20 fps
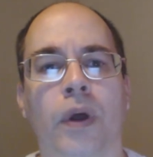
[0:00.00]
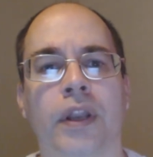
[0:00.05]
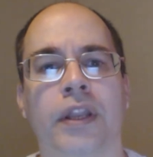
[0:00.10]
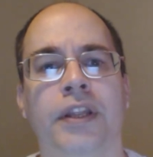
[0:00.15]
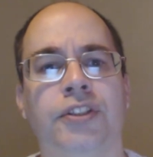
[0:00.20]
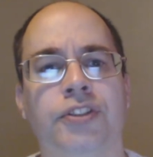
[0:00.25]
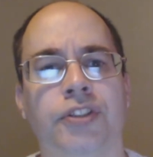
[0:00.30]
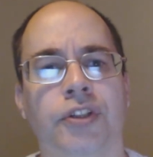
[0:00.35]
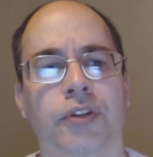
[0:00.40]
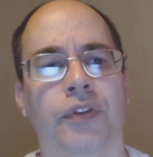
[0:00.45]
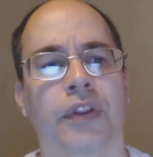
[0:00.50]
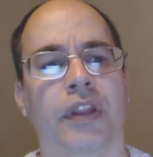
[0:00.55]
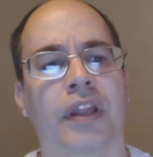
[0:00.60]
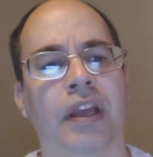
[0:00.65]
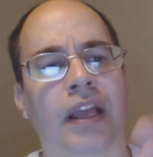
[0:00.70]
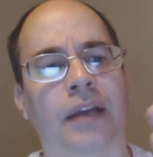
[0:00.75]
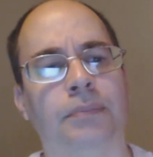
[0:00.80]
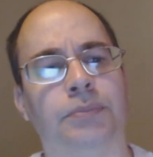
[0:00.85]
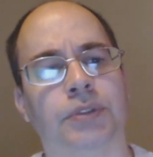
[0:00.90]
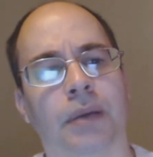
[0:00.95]
One issue
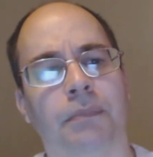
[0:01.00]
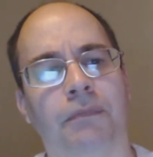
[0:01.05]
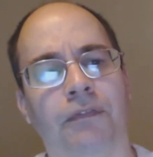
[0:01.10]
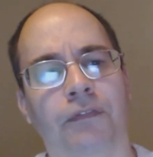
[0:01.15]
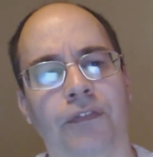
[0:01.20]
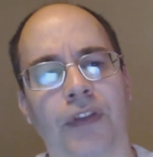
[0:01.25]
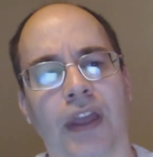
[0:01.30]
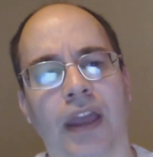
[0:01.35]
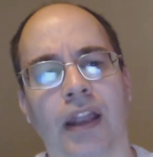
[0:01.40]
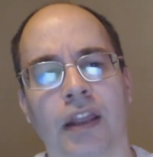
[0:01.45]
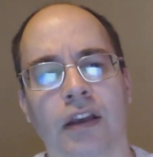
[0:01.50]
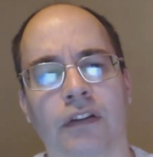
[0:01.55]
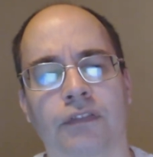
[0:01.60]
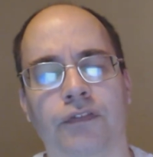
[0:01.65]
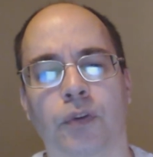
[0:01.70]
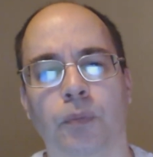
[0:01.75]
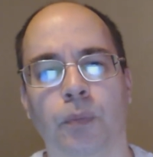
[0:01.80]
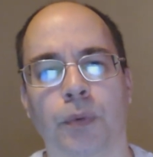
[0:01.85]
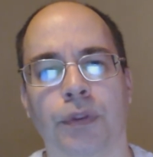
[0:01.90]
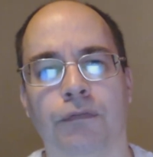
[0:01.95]
that comes up fairly
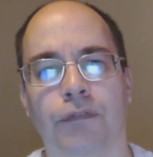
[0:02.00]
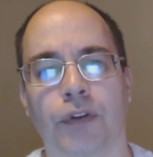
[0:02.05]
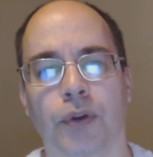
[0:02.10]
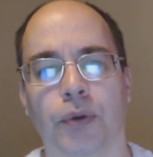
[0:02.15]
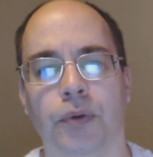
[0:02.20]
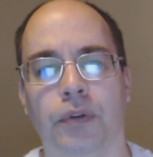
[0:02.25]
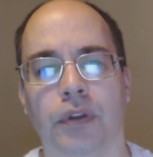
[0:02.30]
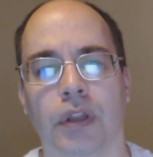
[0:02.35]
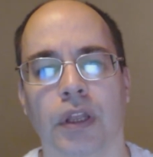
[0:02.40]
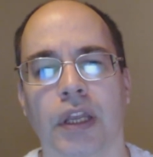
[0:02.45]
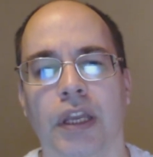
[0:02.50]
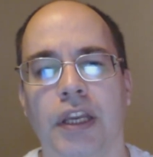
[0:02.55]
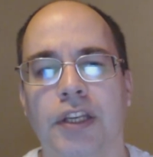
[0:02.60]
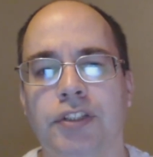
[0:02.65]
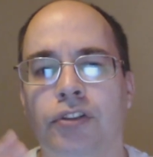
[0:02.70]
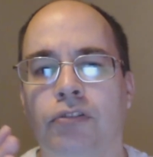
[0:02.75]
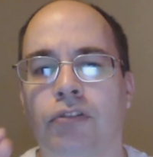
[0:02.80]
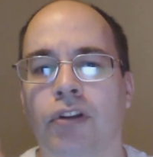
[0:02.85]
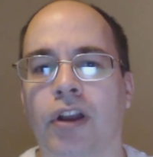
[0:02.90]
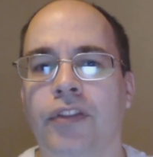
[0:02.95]
often with food
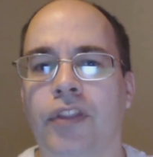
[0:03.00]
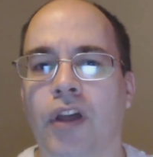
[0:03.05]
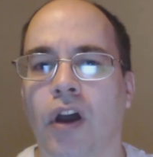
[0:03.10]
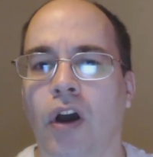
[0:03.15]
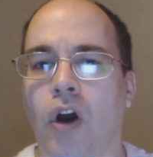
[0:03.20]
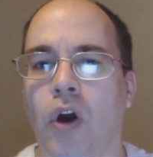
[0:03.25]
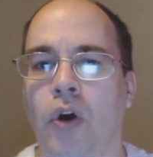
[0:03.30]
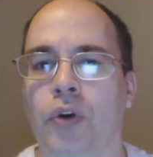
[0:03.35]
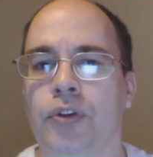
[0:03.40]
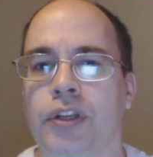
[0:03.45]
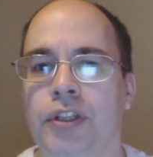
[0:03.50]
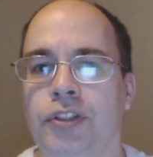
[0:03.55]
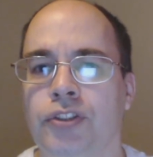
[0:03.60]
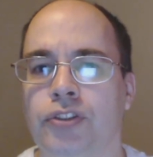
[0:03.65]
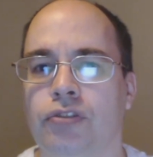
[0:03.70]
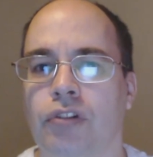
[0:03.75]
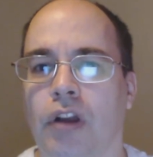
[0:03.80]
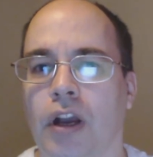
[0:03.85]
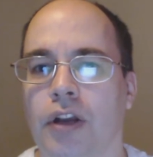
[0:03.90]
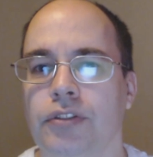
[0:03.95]
is the rather odd
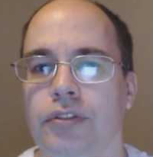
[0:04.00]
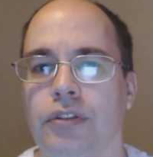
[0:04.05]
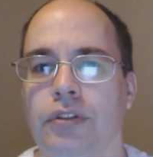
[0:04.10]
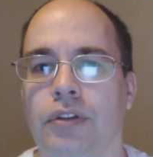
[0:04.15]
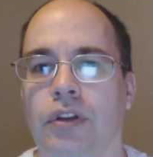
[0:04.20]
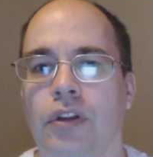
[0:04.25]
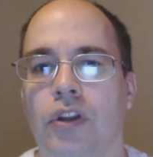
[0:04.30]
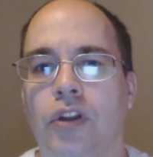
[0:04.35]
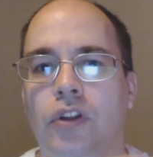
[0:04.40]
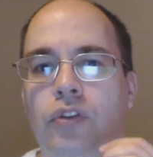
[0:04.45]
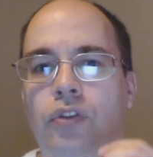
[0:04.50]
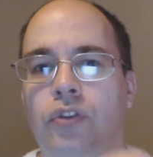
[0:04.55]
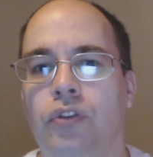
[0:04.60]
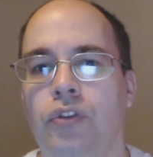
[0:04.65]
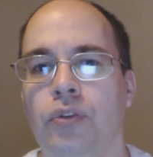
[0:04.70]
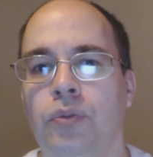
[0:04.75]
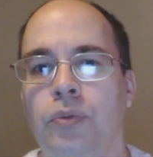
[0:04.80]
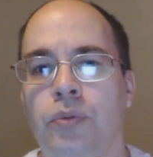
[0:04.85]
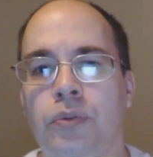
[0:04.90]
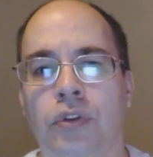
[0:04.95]
instruction,
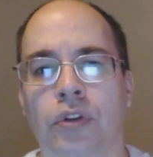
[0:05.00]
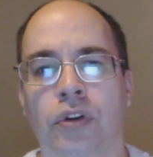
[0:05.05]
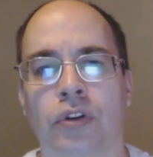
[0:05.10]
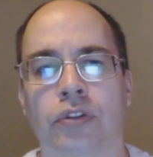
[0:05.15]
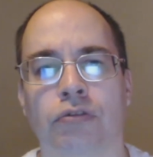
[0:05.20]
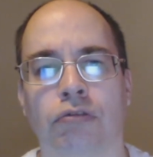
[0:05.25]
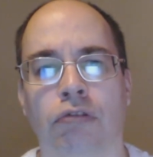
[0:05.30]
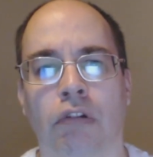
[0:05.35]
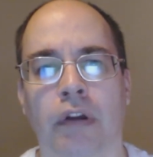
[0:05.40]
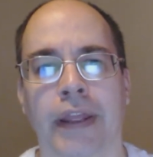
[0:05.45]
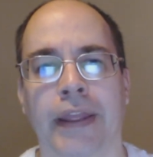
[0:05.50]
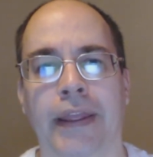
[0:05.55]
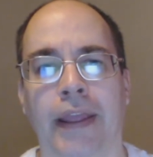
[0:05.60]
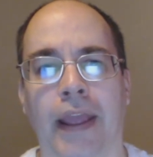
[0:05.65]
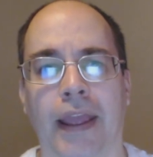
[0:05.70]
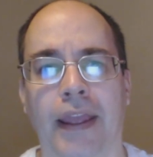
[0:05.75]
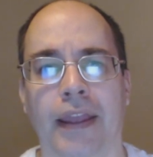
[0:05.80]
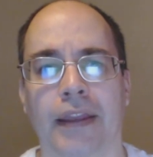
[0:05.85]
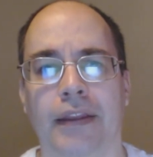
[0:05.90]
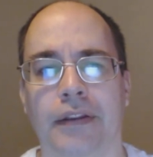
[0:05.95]
do not
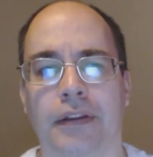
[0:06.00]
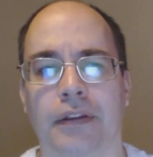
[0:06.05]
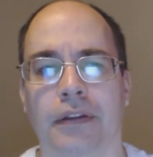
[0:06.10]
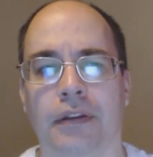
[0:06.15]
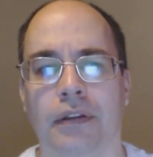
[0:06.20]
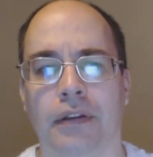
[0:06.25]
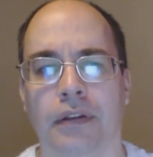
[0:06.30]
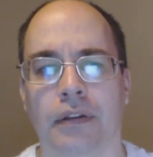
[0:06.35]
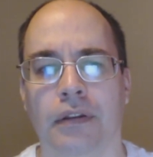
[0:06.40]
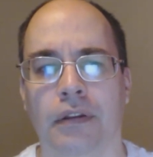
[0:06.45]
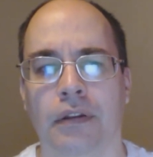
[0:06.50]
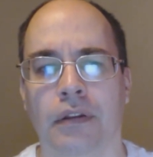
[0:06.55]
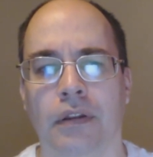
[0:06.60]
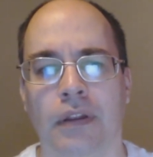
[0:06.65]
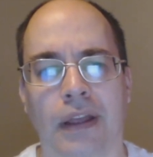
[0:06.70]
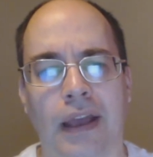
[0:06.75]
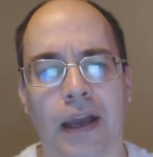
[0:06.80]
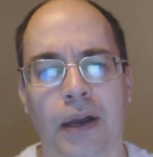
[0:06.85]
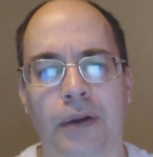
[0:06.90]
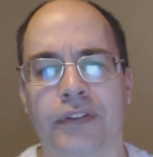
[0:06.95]
reheat.
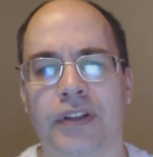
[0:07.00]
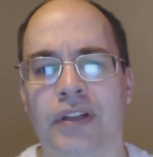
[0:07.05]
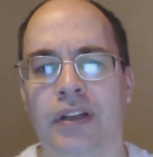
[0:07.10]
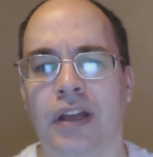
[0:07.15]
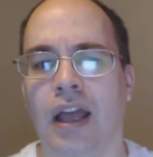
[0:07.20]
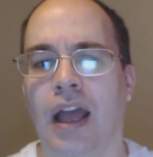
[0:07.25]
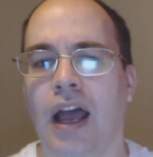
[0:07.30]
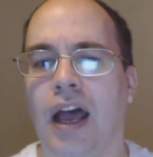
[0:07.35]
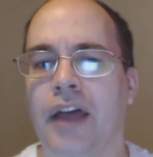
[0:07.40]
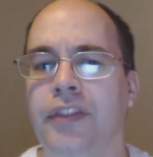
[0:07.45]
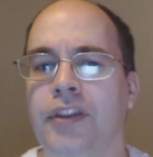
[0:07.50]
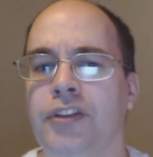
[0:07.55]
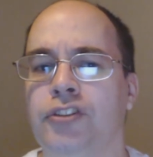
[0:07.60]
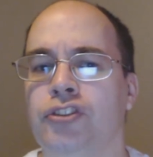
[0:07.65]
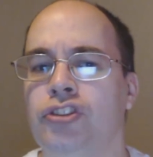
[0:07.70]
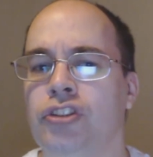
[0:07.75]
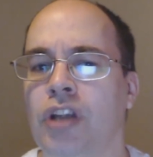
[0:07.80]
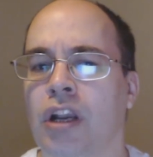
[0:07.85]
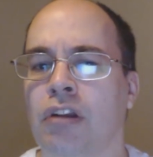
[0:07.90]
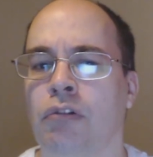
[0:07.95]
However, on
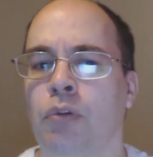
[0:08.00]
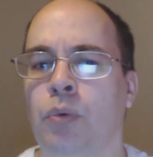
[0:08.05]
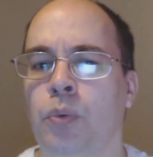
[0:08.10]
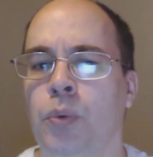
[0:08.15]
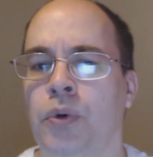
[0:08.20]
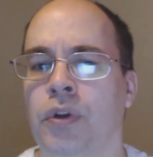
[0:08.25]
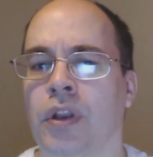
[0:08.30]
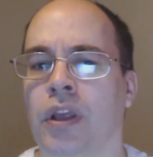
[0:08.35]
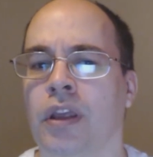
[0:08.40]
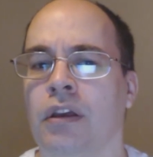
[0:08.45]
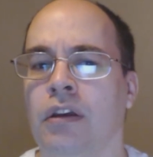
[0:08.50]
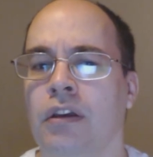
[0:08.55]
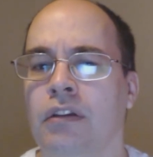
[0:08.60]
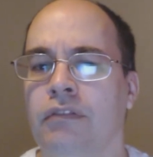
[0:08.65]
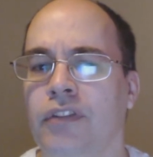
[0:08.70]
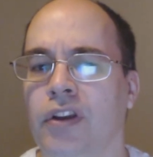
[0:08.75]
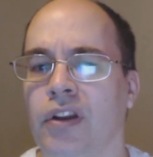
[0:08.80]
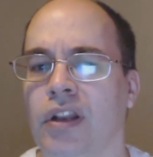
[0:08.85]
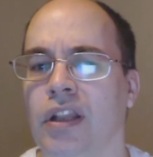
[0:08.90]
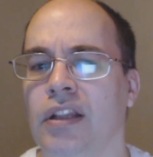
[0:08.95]
this general warning,
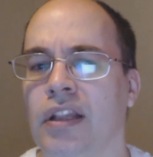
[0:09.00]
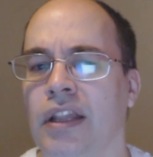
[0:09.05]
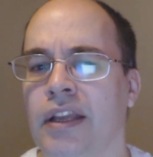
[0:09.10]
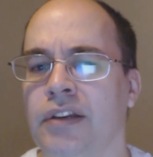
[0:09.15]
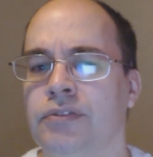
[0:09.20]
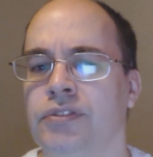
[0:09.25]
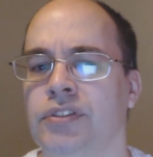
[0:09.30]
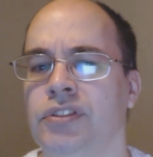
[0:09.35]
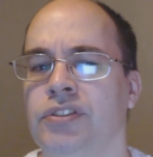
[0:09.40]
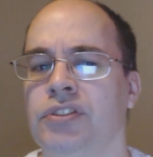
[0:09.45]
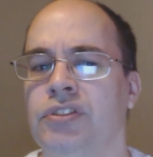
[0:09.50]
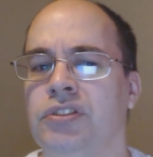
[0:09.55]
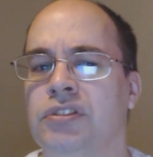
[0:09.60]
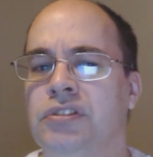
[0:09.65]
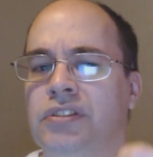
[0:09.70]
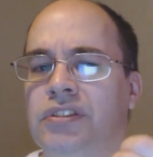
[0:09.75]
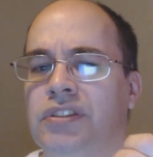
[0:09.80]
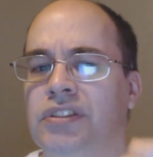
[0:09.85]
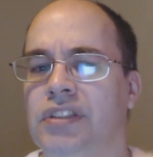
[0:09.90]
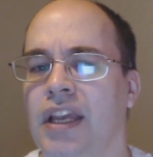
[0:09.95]
very little else
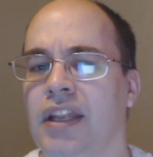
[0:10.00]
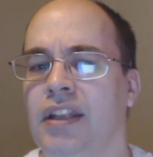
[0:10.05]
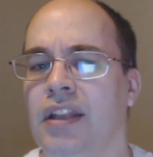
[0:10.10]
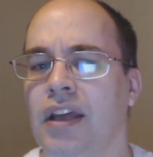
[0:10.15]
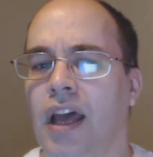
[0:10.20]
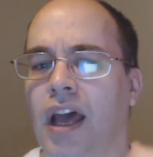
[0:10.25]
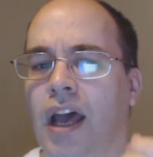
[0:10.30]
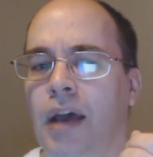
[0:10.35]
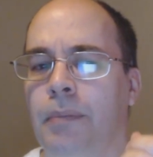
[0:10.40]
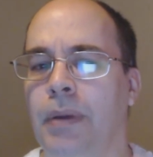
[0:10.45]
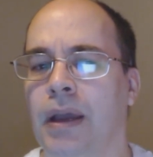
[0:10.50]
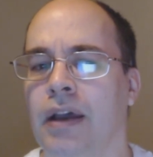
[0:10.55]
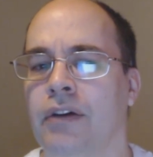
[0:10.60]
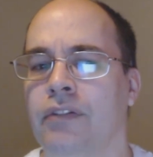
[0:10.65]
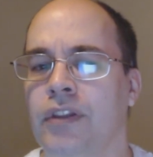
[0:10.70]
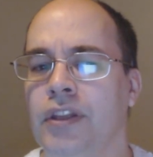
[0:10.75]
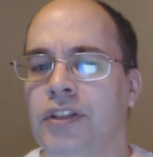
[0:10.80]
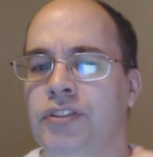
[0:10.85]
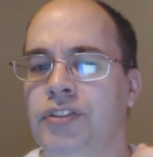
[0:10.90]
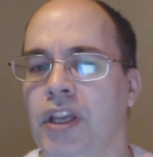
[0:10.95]
is said
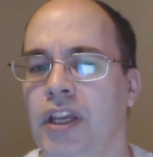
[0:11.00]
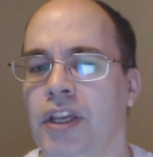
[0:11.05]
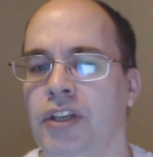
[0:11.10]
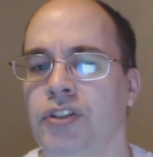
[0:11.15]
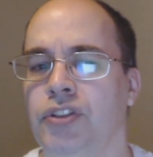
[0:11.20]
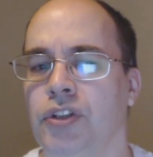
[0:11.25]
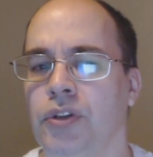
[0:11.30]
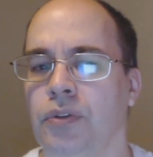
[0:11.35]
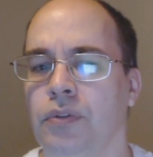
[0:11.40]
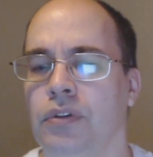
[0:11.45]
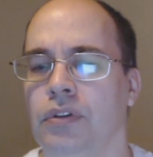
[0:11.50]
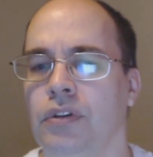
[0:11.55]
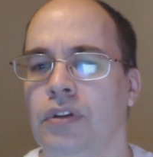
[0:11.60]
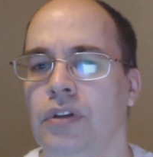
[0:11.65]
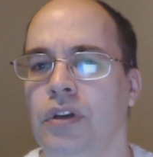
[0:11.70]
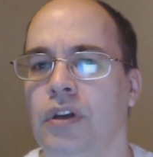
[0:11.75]
about this issue.